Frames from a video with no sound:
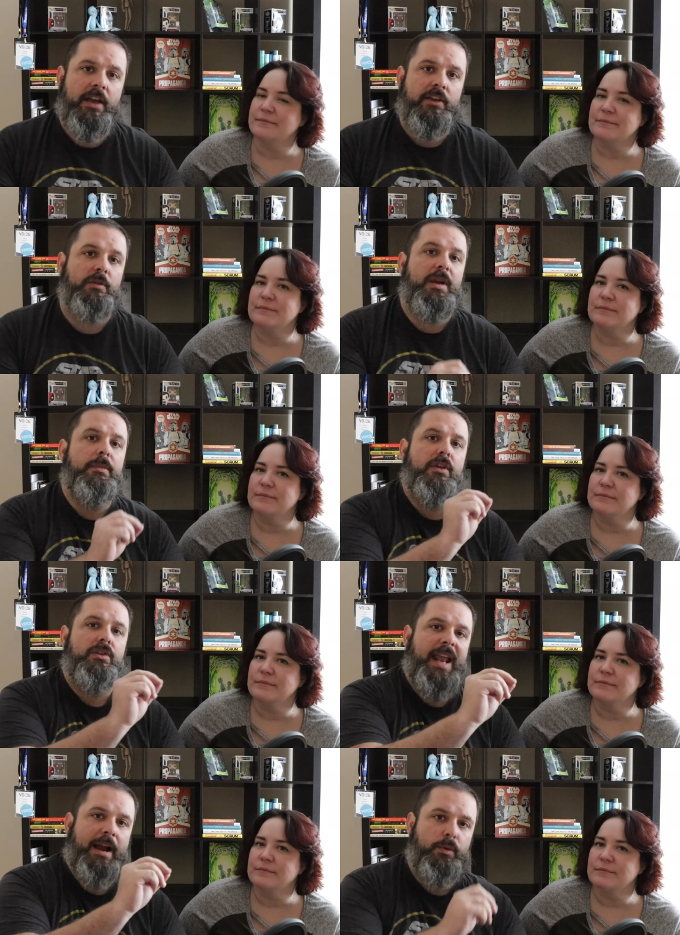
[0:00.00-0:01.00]
Speaker 1: So maybe there's
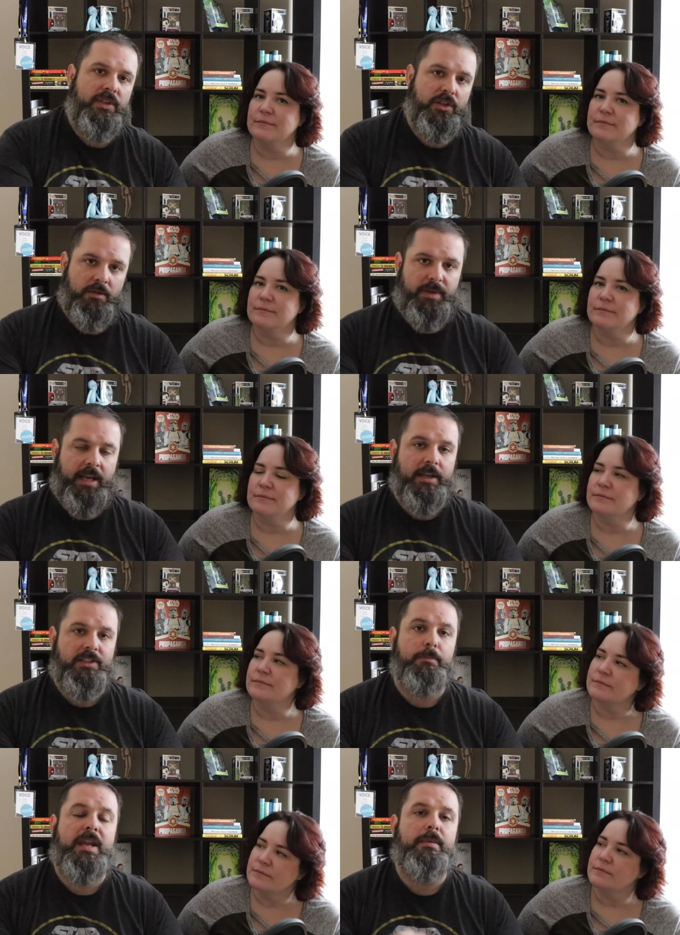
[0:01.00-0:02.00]
an acquisition
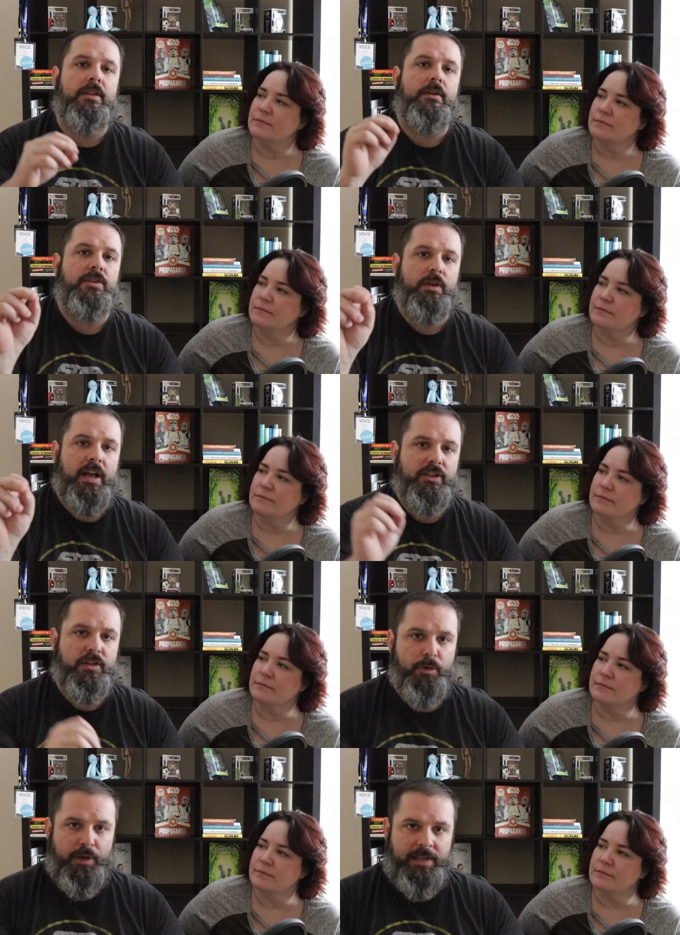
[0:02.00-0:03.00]
piece, maybe there's a
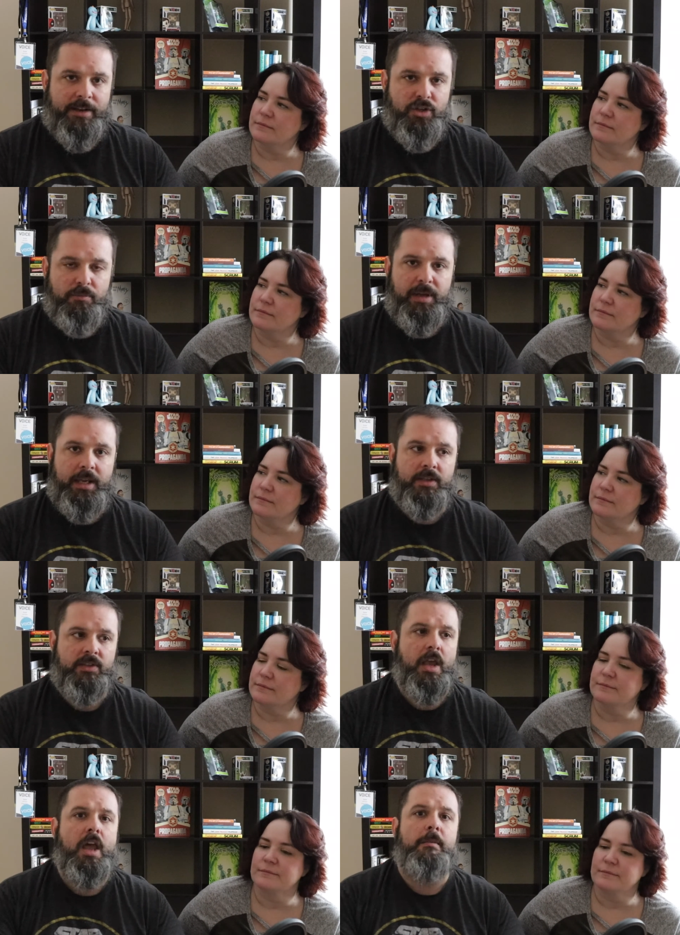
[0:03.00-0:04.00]
customer retention
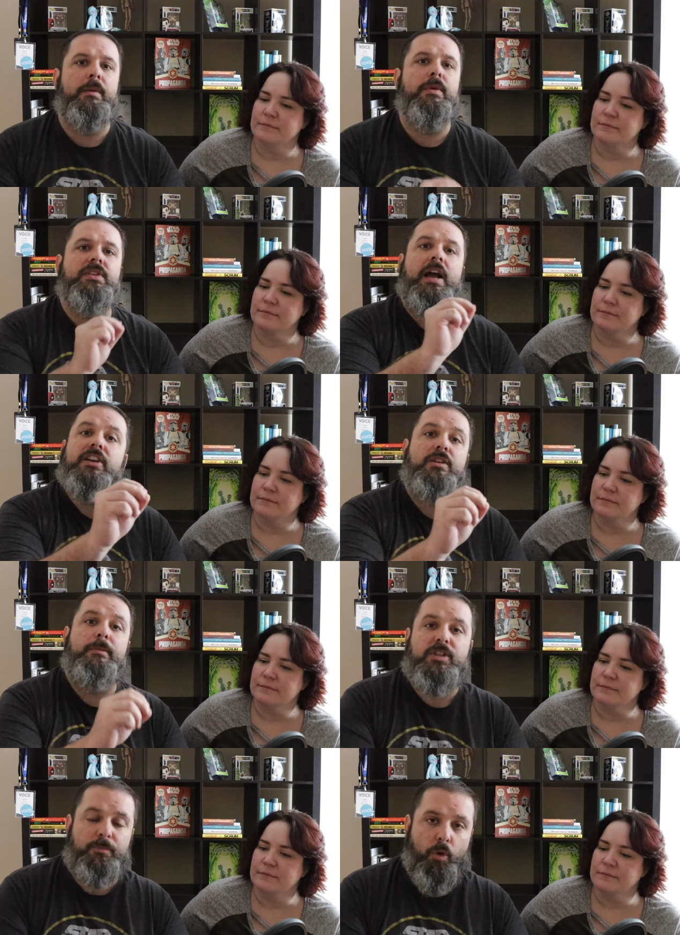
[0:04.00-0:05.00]
piece, maybe there's a
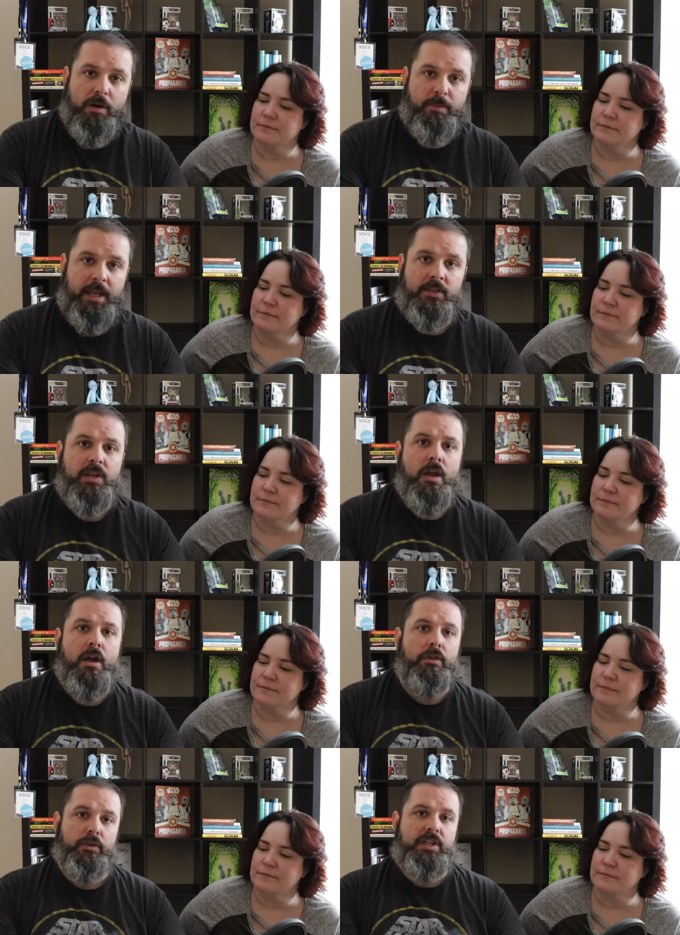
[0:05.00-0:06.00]
customer support piece.
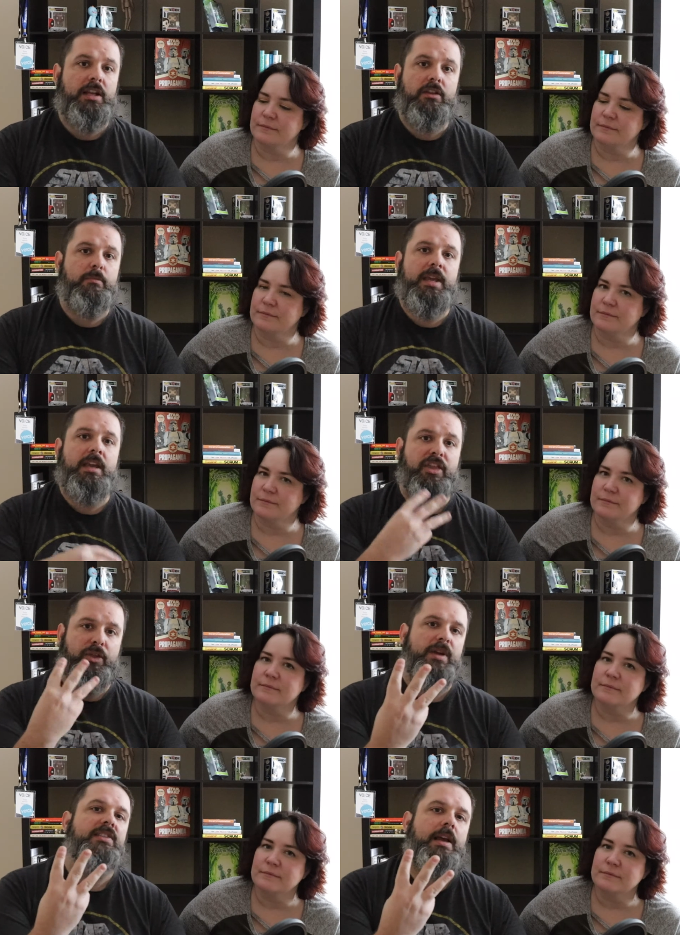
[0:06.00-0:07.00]
Those can either be
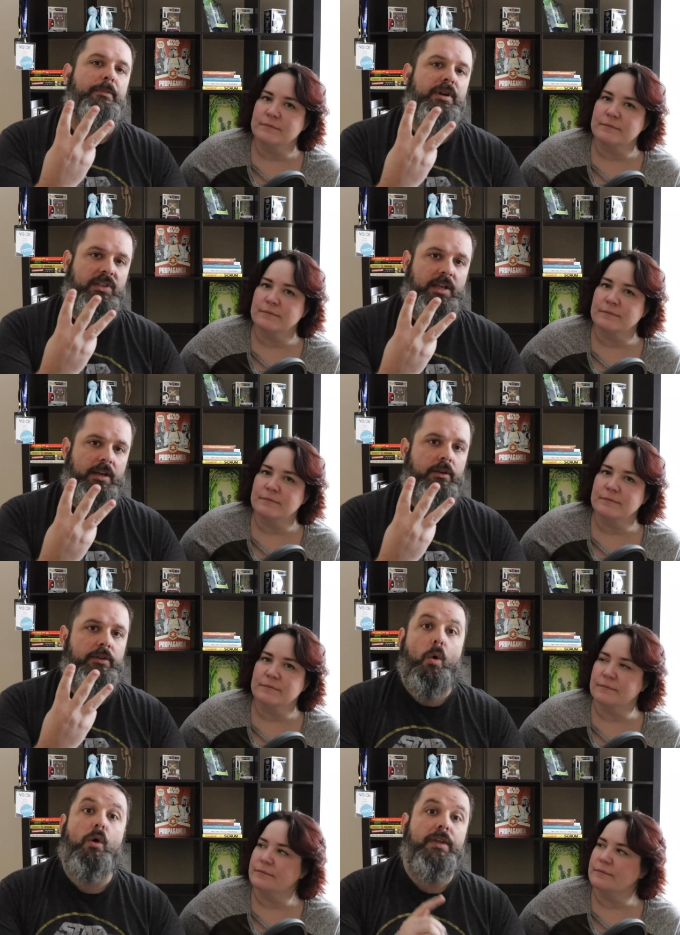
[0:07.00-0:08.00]
three separate
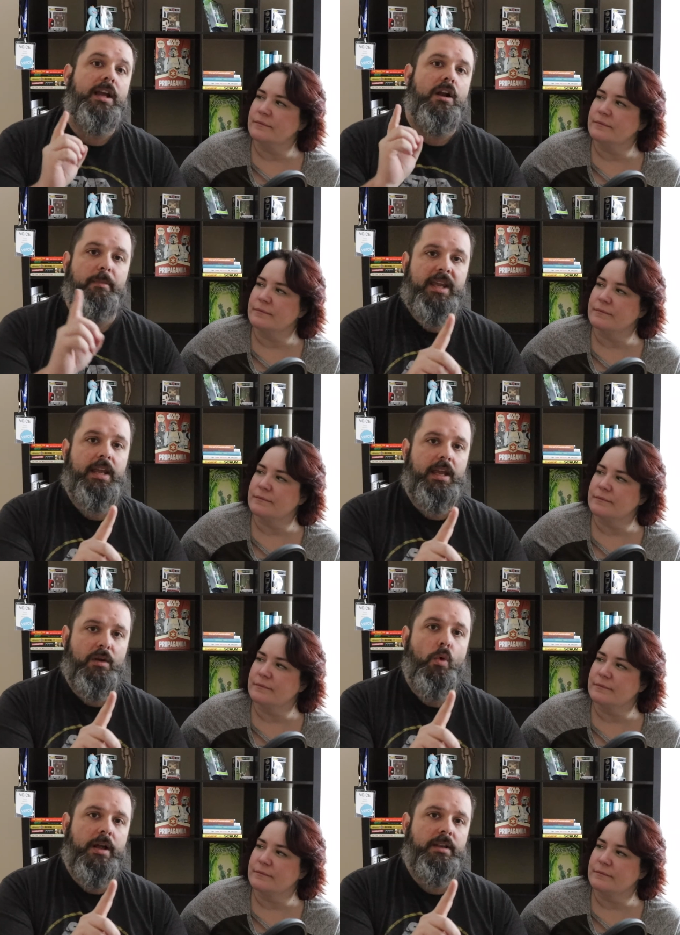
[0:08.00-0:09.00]
skills or they can all be
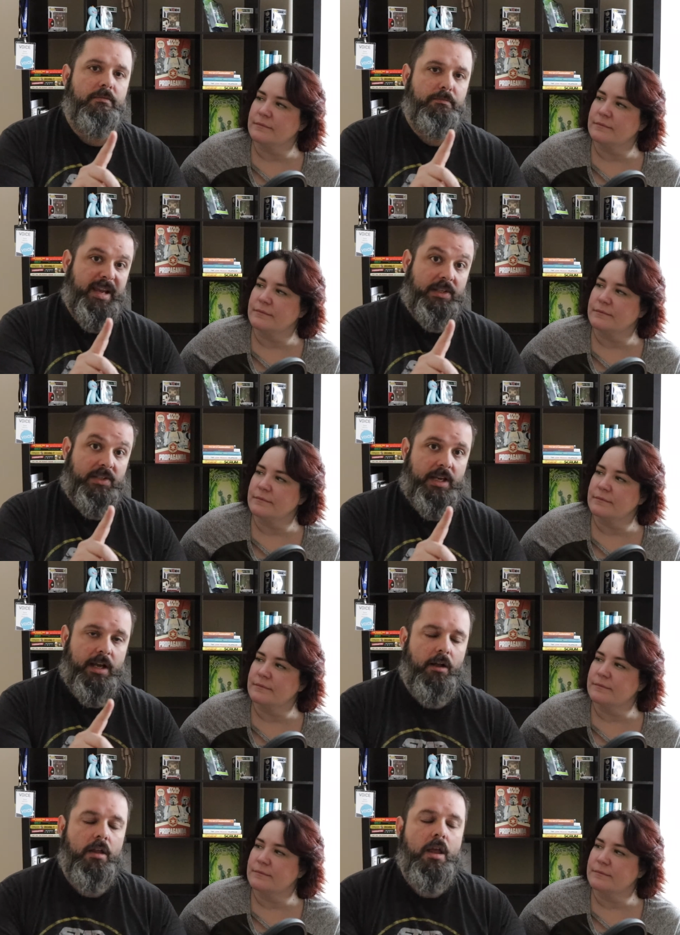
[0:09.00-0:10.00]
in one big
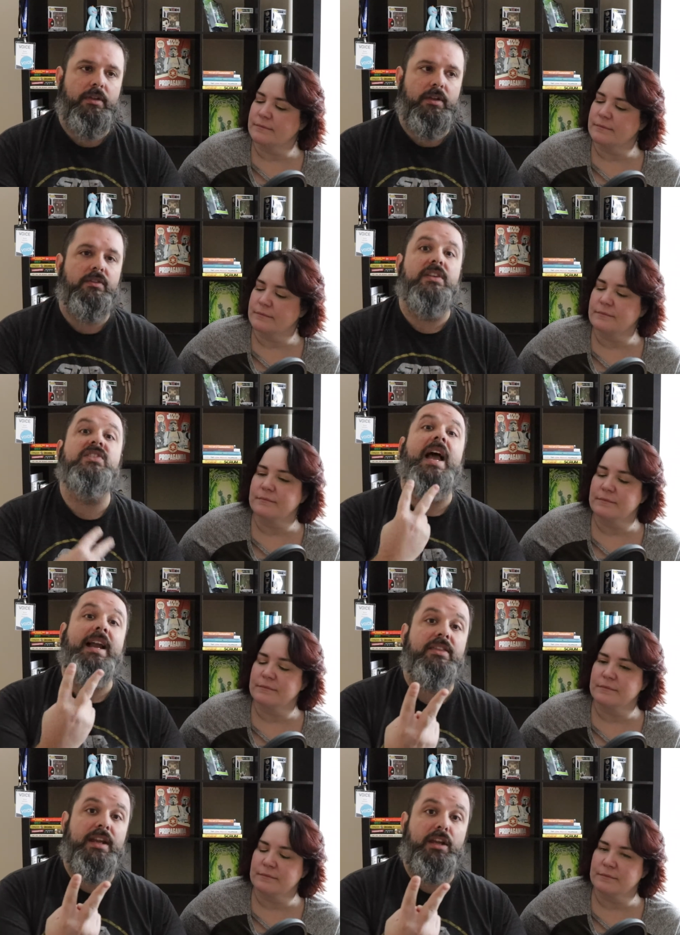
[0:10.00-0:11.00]
skill. The, the
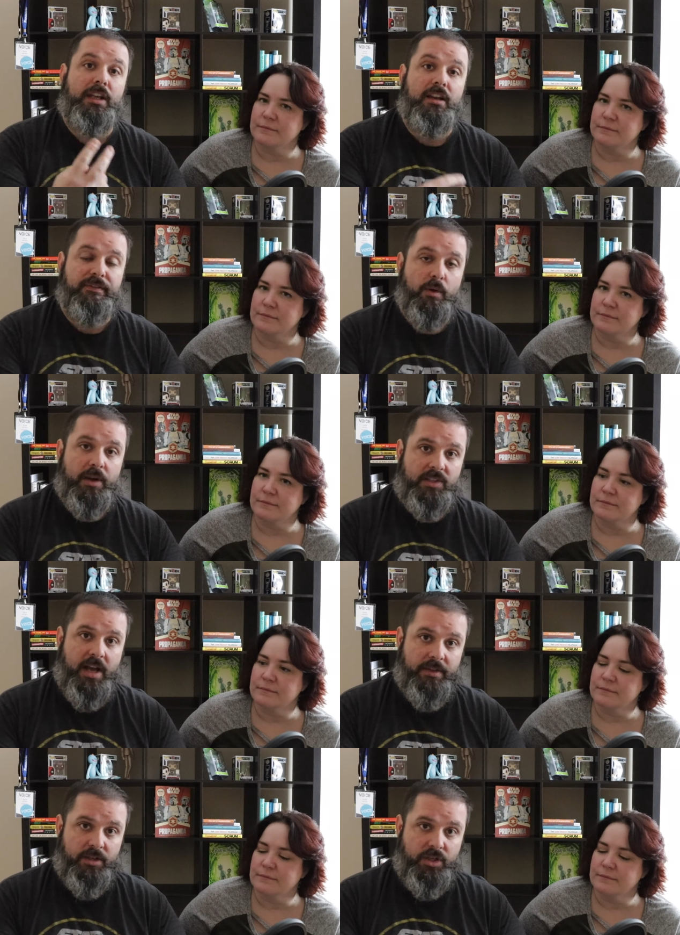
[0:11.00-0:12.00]
second thing you need to focus
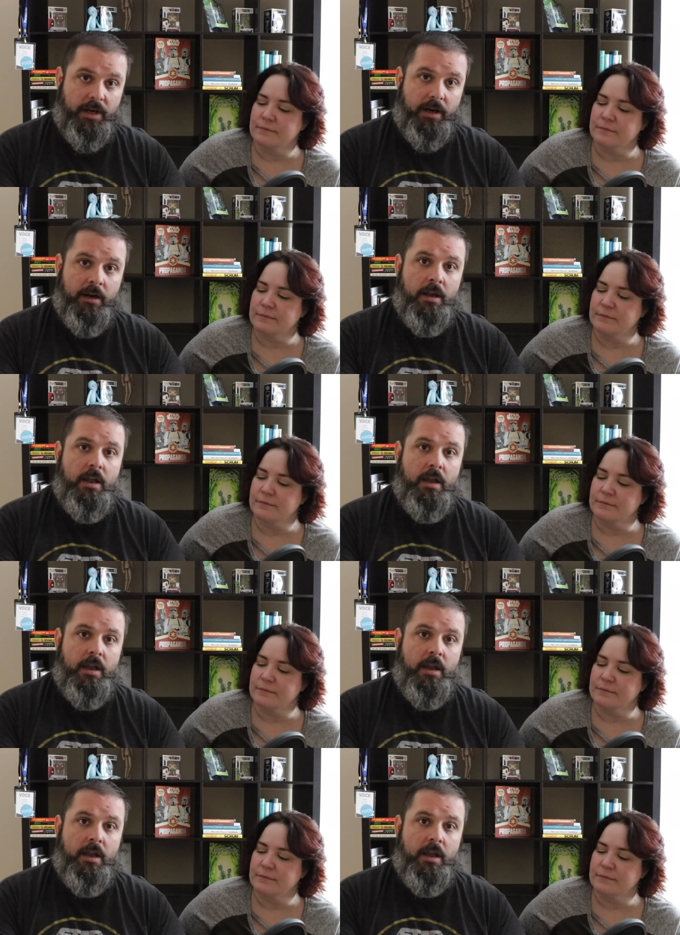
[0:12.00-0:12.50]
on this year